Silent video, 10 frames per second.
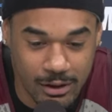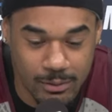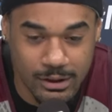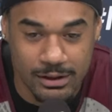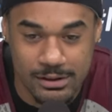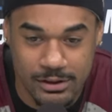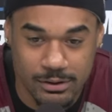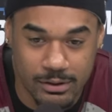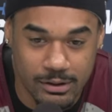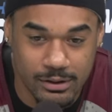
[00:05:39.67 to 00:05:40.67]
we
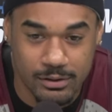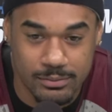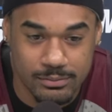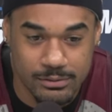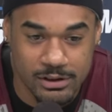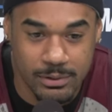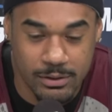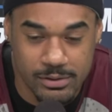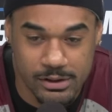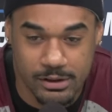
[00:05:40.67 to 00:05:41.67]
execute, and just being
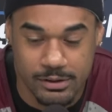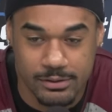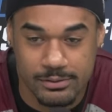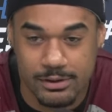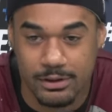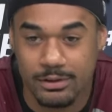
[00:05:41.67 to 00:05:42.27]
resilient. So.